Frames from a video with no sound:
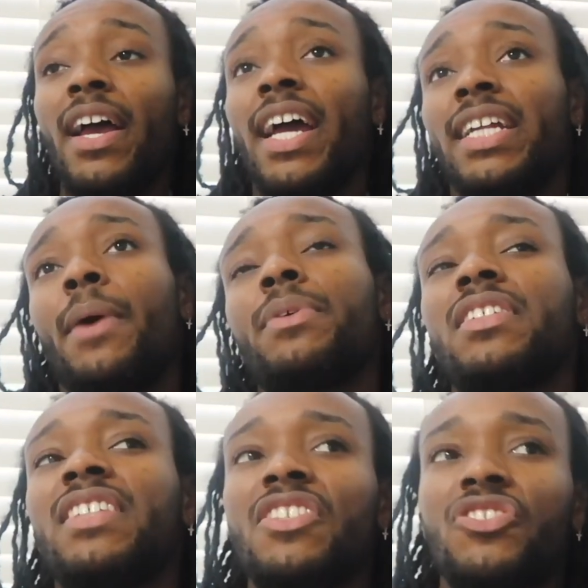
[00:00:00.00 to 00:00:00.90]
And that was
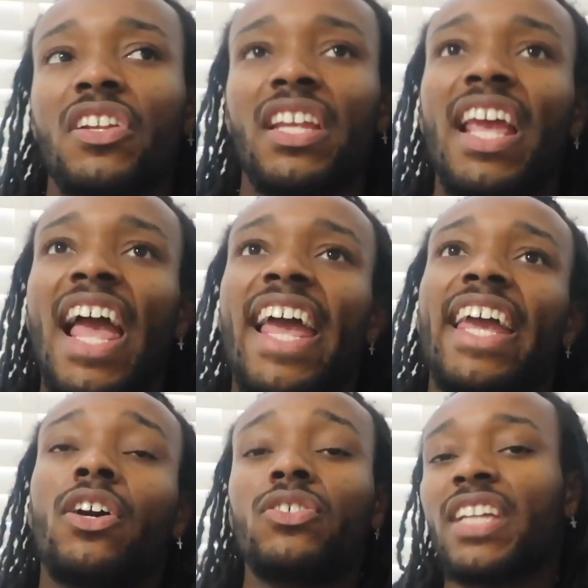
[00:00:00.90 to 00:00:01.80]
essentially
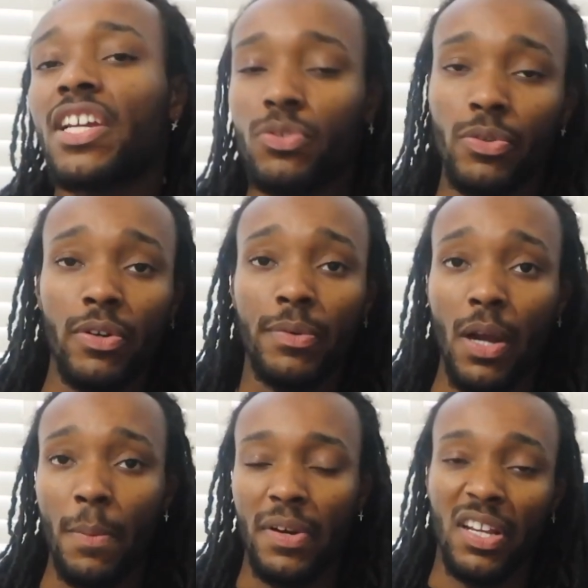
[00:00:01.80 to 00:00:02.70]
a contextual recruitment
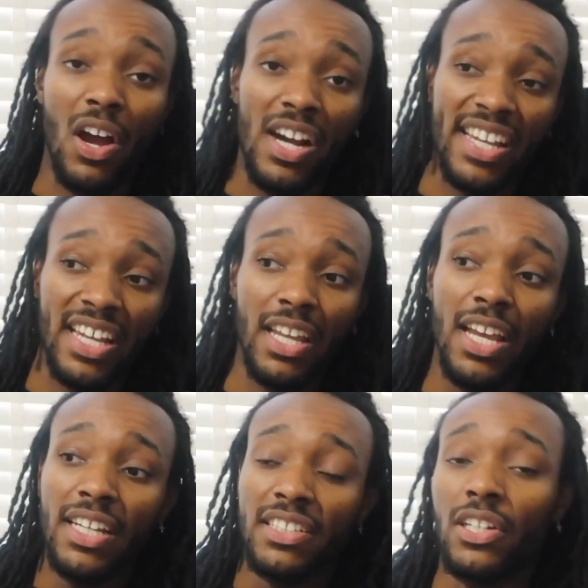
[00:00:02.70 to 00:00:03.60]
company, i.e.
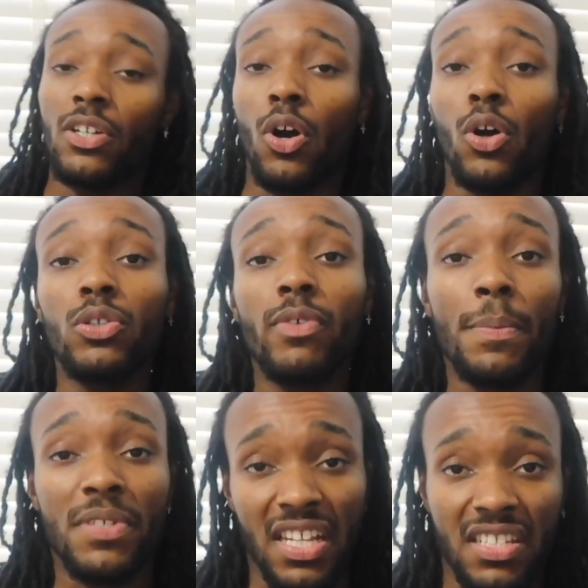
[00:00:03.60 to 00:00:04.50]
they look at
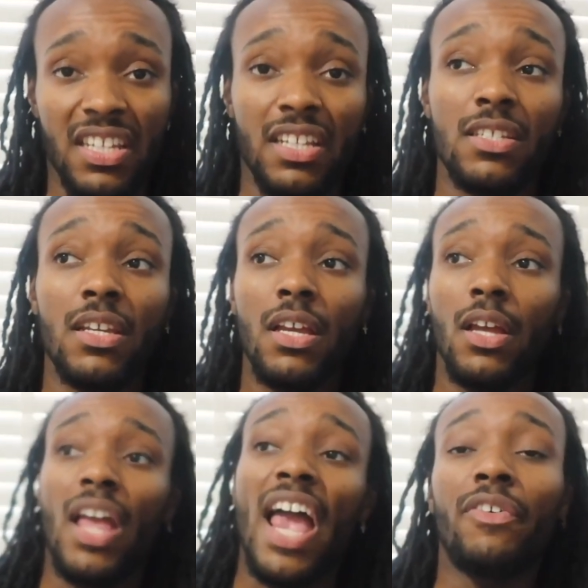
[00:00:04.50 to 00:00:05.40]
underrepresented
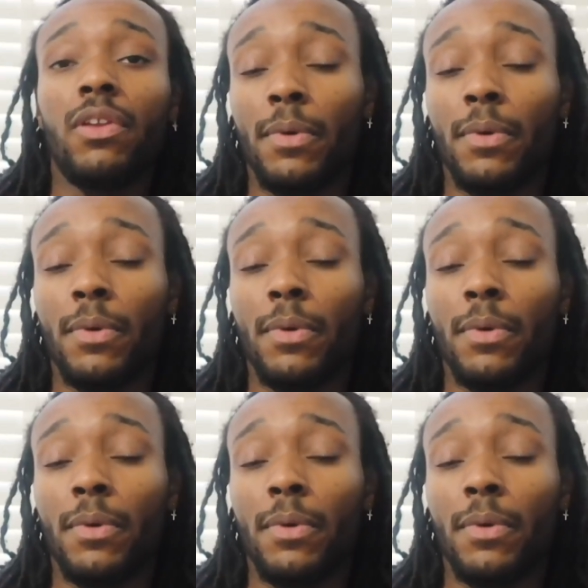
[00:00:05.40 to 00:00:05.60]
ethnic